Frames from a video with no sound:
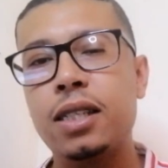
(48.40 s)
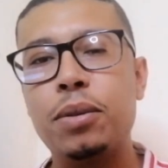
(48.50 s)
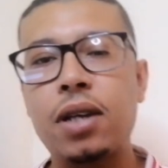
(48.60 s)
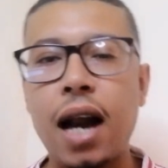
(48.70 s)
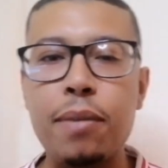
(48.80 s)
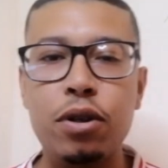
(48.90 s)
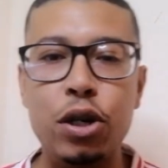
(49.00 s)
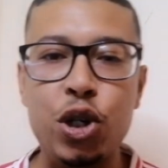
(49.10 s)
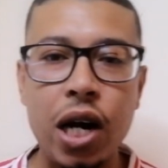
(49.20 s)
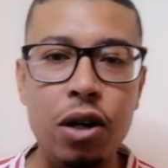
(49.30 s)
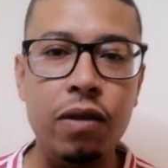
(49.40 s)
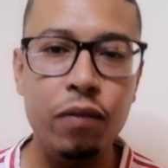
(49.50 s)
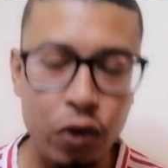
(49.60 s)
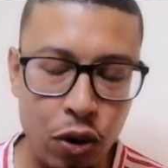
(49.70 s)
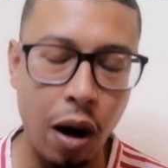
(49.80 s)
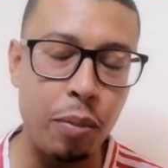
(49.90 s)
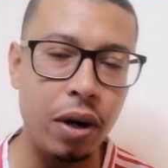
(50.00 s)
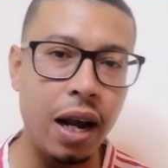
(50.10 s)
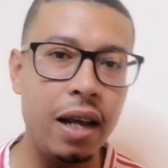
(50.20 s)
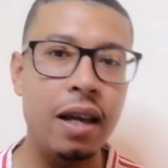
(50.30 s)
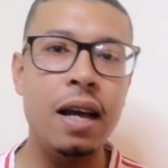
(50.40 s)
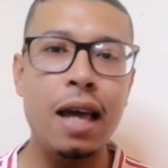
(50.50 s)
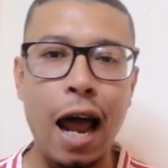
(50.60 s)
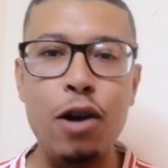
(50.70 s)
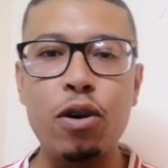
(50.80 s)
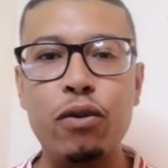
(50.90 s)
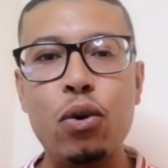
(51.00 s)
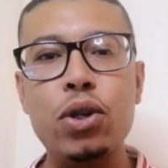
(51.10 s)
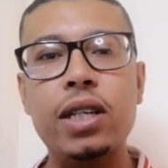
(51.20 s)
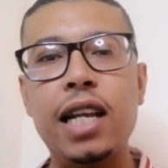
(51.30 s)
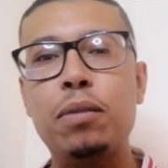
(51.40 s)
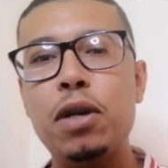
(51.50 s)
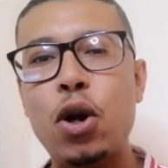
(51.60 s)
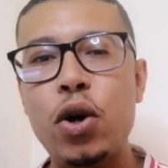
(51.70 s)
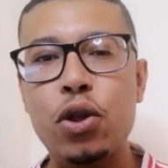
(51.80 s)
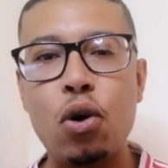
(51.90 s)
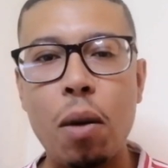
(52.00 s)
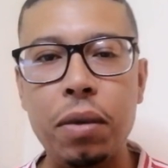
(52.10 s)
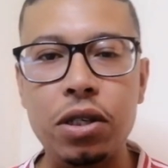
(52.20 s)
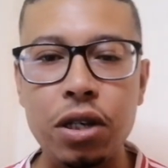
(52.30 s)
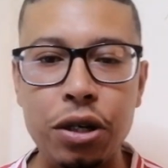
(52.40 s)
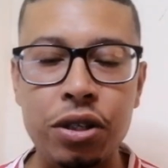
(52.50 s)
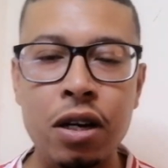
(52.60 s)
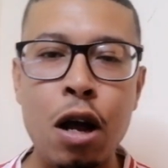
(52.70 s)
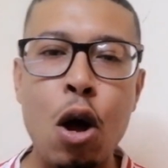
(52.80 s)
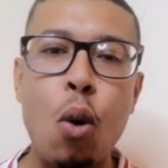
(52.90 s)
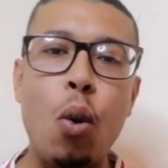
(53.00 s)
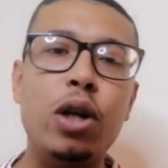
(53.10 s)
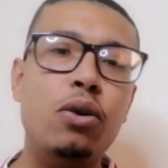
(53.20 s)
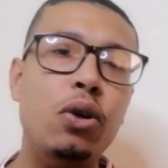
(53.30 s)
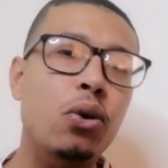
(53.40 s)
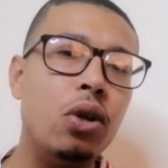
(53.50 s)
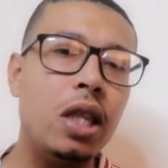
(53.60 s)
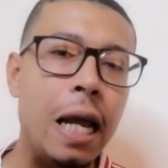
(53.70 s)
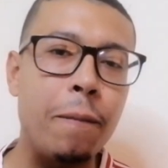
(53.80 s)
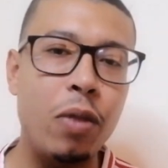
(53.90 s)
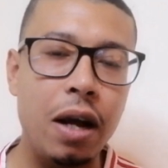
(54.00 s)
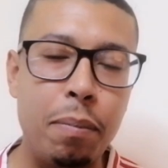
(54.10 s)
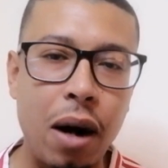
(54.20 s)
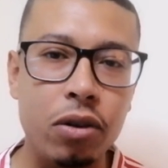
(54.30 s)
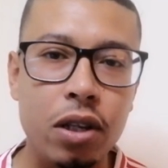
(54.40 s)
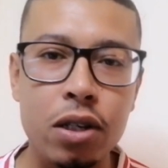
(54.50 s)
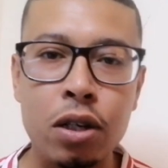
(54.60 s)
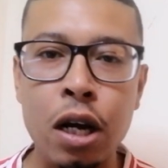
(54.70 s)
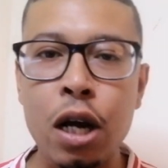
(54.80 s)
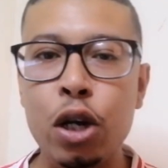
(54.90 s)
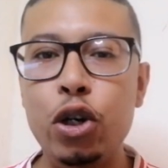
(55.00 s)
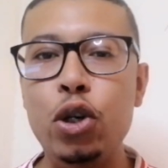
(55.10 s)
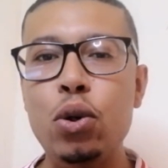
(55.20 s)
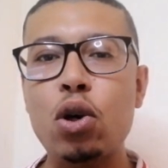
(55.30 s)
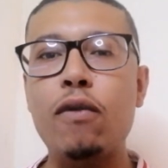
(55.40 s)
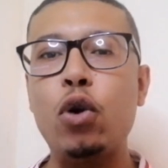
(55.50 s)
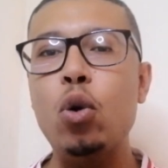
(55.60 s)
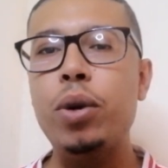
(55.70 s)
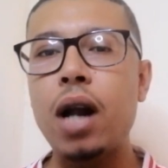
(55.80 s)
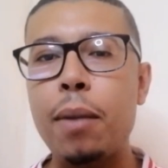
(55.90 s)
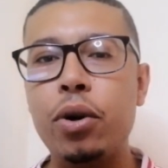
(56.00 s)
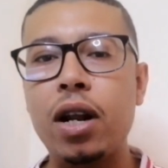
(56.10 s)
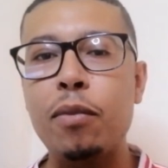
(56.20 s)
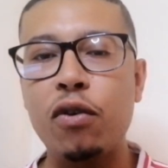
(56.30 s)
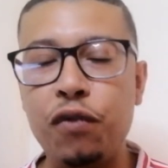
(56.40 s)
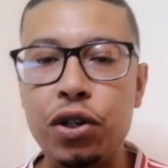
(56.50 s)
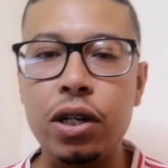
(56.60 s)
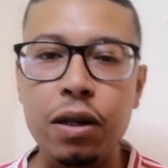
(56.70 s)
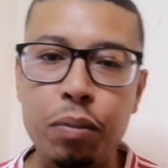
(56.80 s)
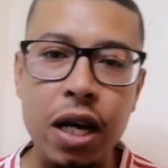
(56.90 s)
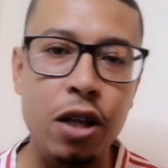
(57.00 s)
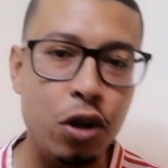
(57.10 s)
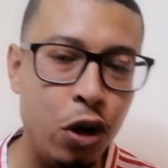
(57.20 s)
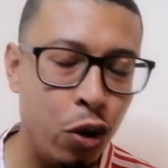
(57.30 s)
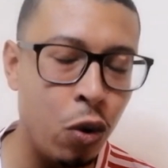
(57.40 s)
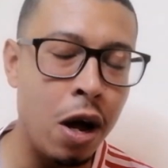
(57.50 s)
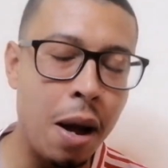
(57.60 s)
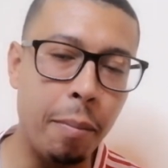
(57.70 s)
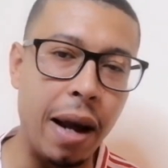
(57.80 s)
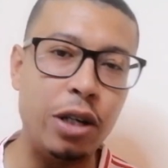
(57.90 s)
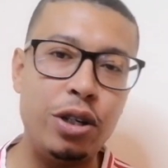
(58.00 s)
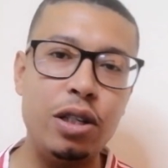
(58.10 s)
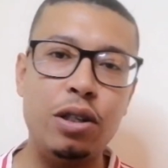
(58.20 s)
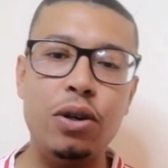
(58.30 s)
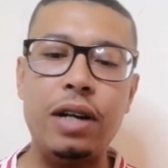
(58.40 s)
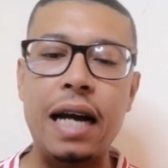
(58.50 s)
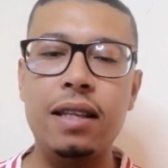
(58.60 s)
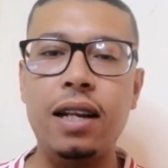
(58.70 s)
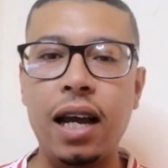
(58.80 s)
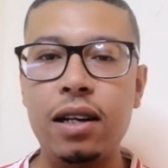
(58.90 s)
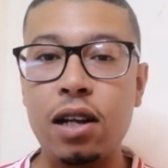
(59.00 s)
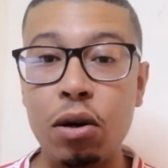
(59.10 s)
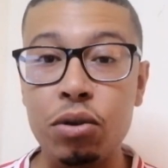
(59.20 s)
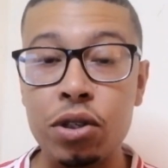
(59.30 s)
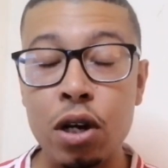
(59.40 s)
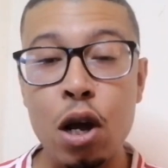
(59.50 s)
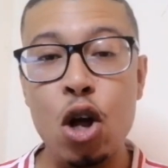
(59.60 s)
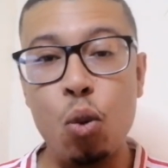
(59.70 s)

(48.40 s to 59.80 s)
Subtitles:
Subscribe to the channel, drop a like, and of course, let me know in the comment section what do you think about this news of Ruben Amorim officially being the new Manchester United head coach.